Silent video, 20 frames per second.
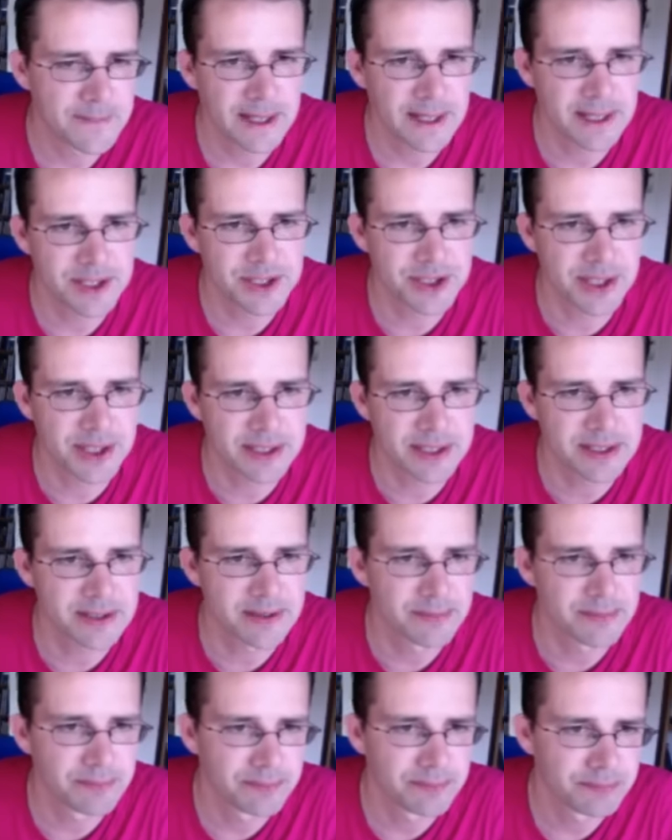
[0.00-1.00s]

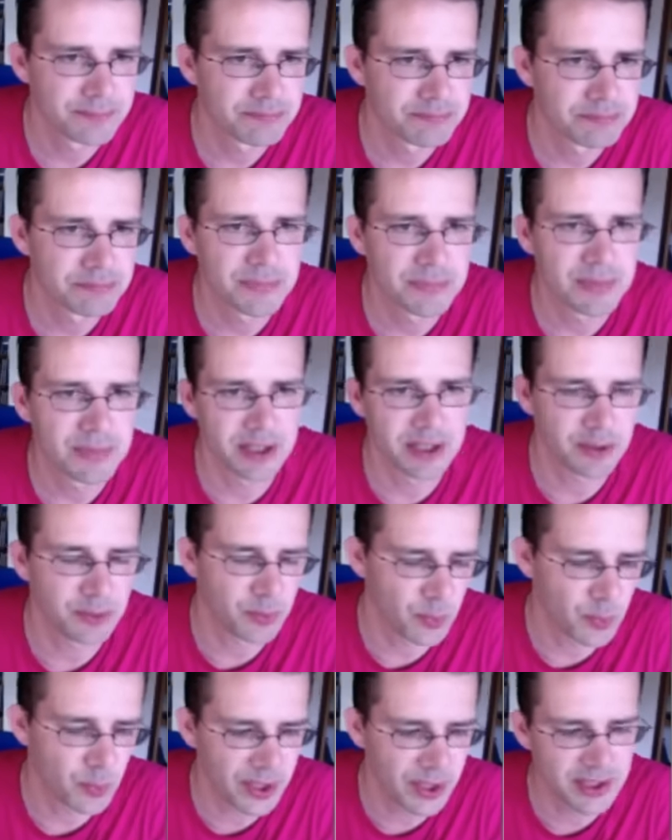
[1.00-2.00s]
h6,
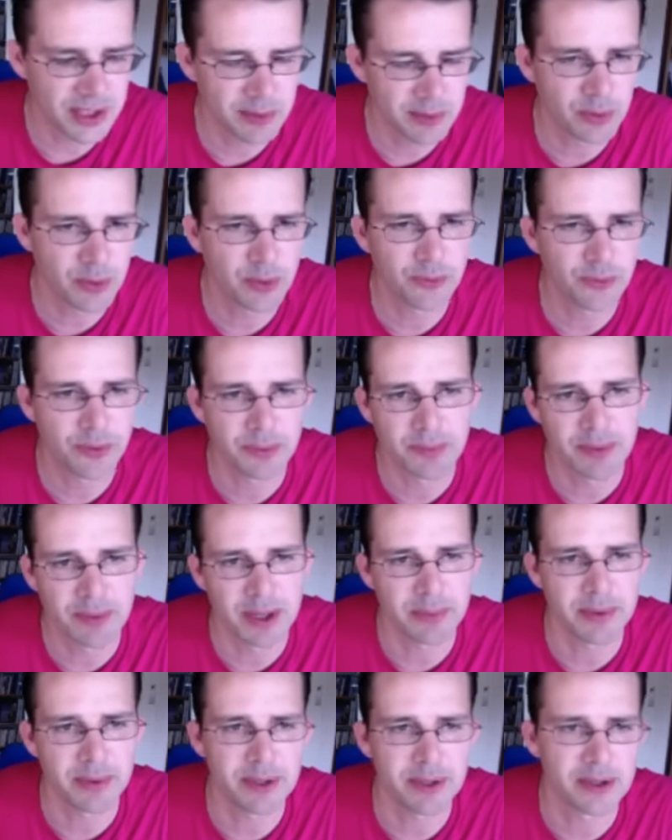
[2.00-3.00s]
little waiting move, and
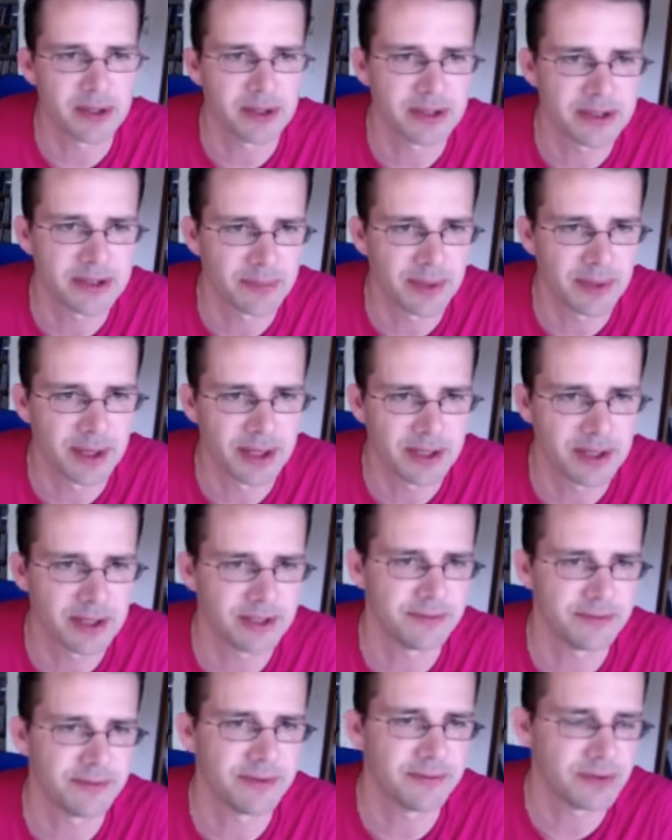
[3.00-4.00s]
maybe there are some
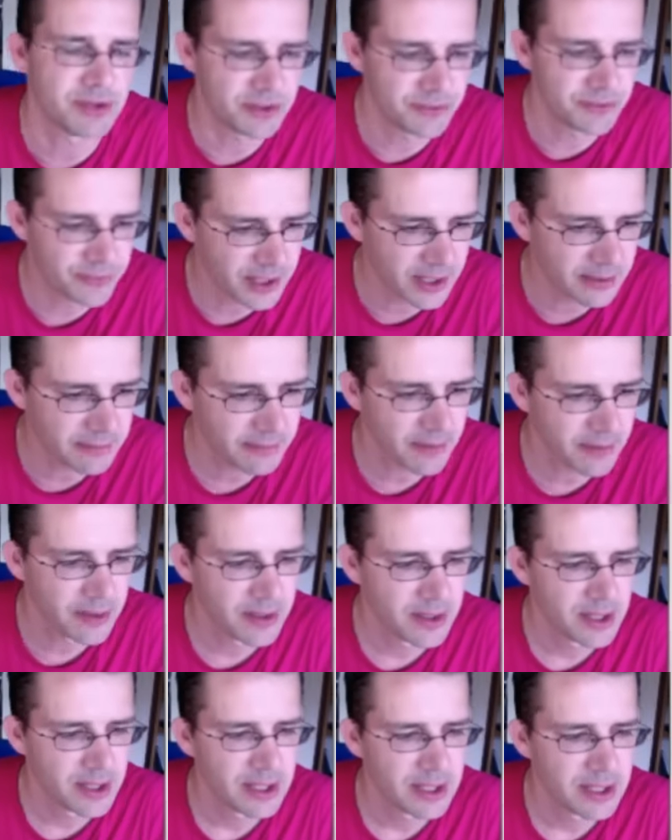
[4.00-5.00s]
ideas with g5,
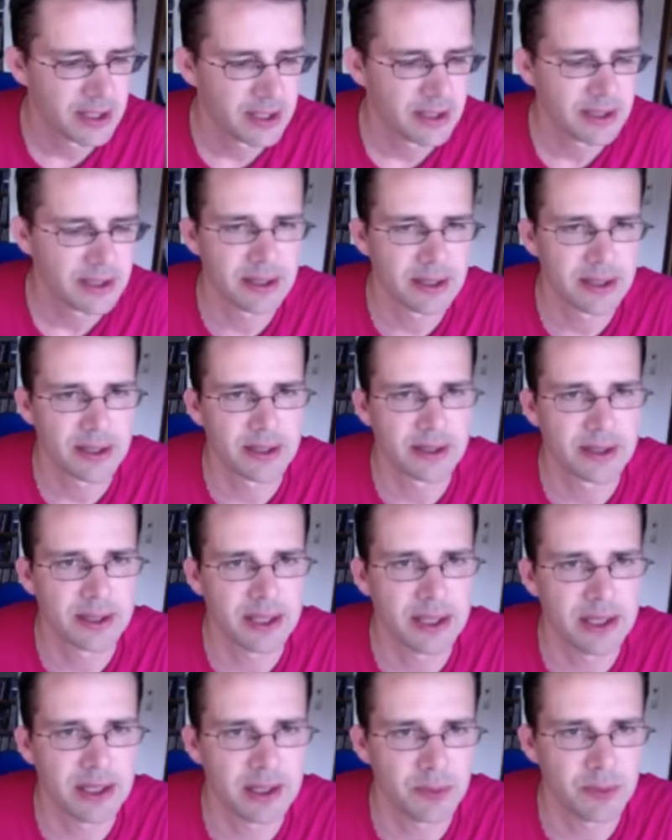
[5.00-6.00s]
uh,
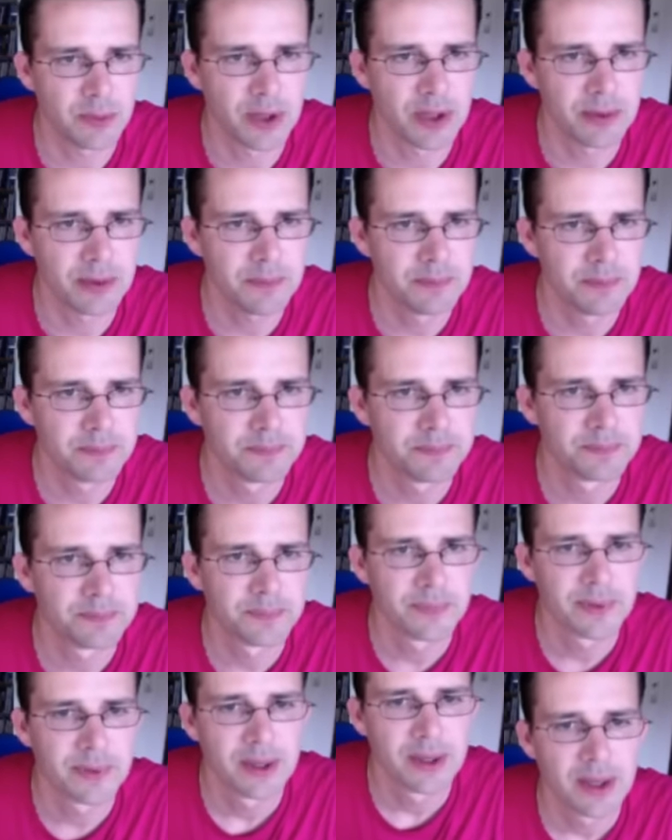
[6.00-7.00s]
king e1,
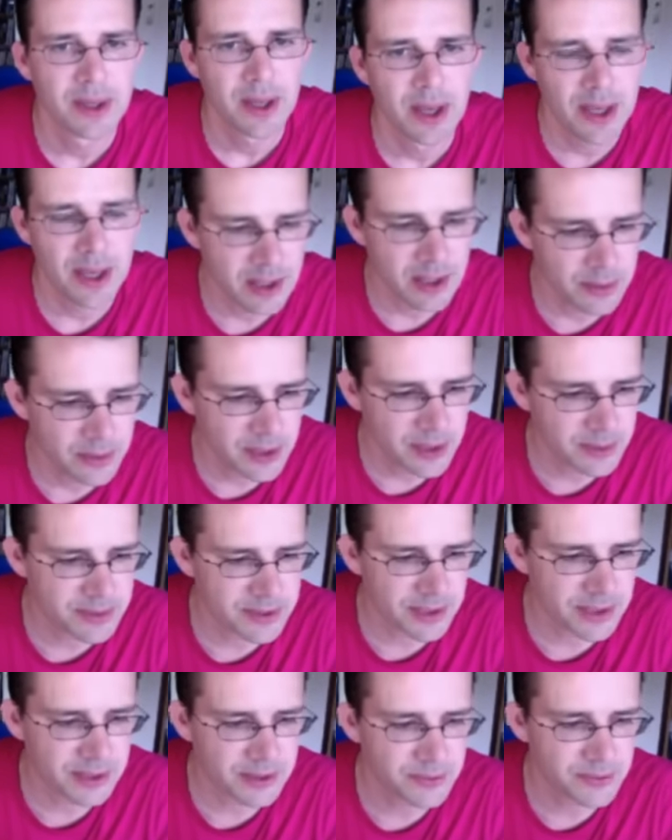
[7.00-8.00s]
and now
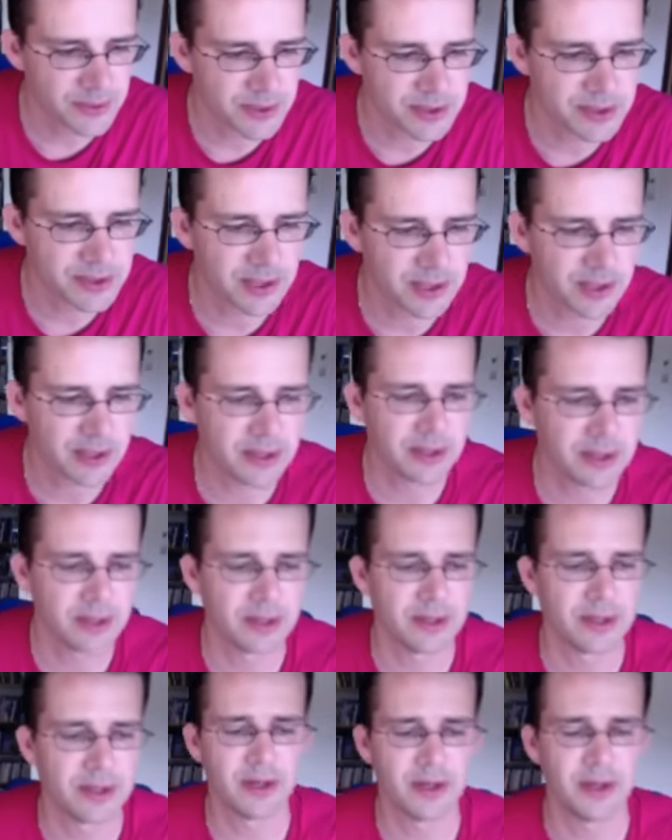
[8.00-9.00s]
comes interesting
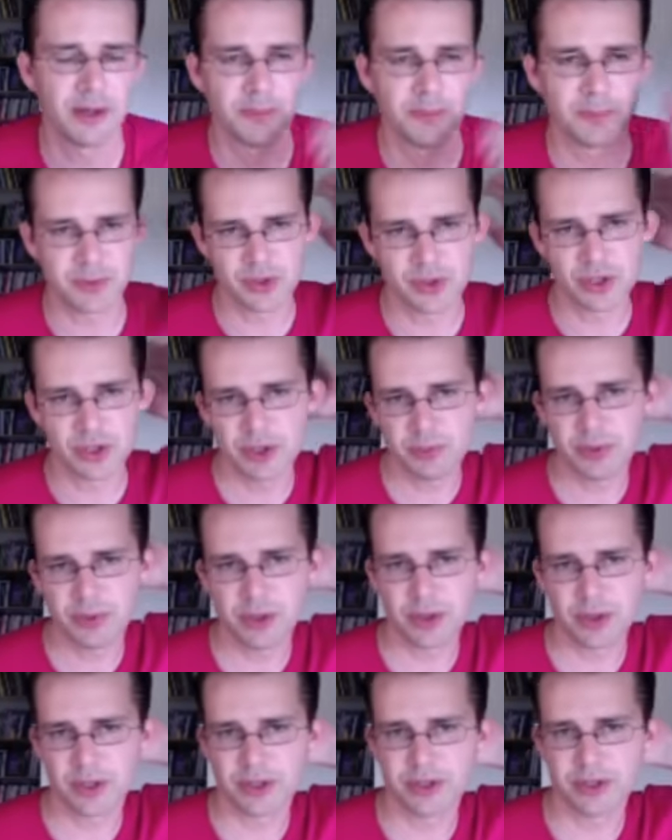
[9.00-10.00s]
uh, position
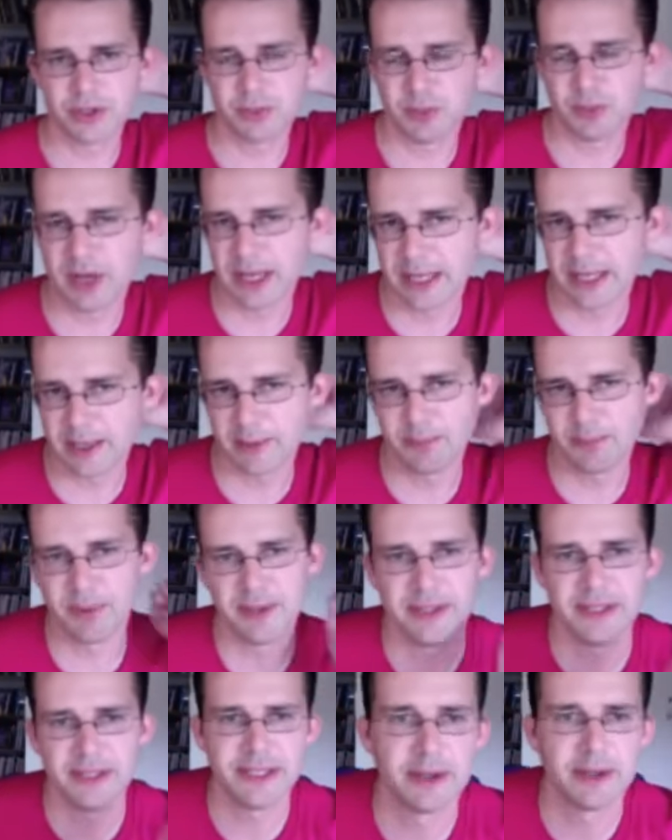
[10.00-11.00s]
because black can
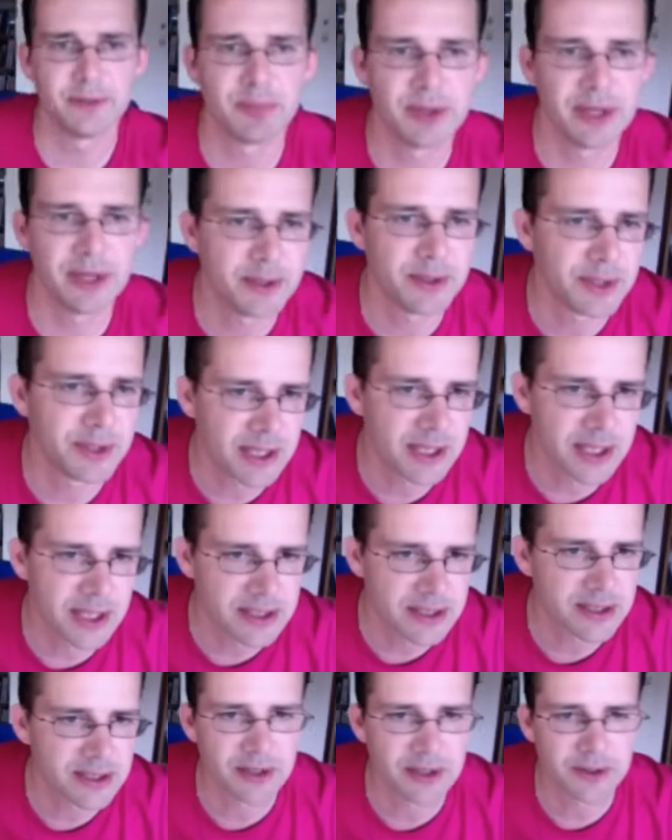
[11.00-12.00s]
either play on the
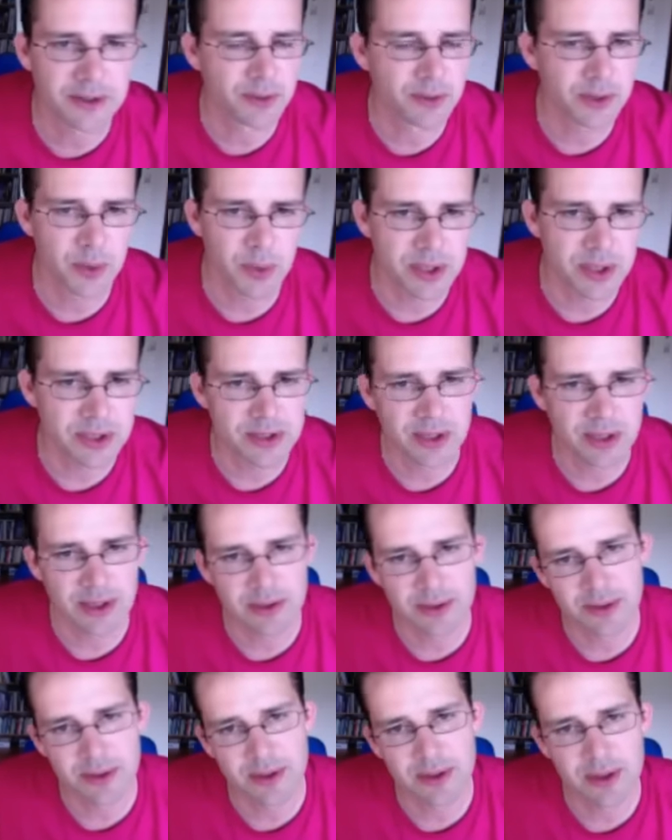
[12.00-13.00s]
king side or queen
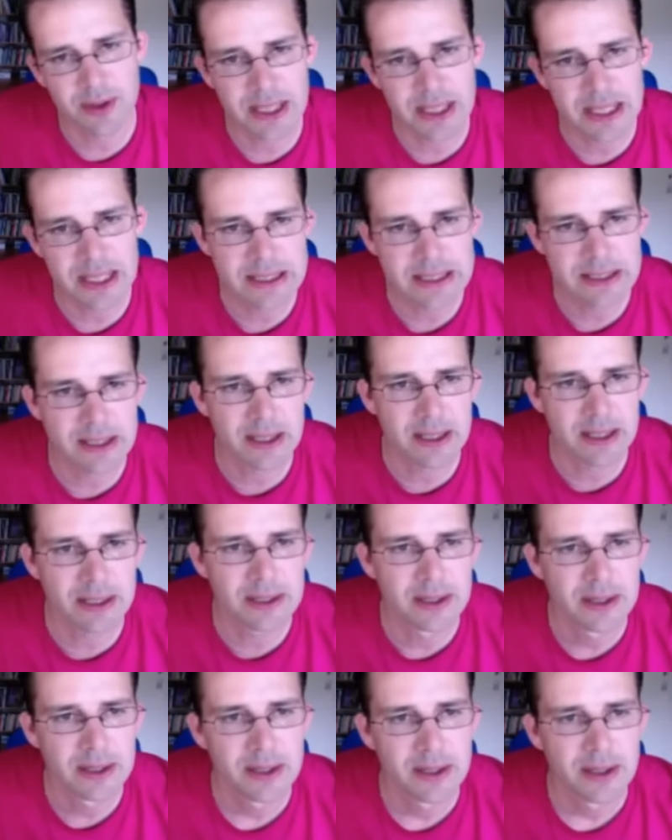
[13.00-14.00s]
side. On the king side,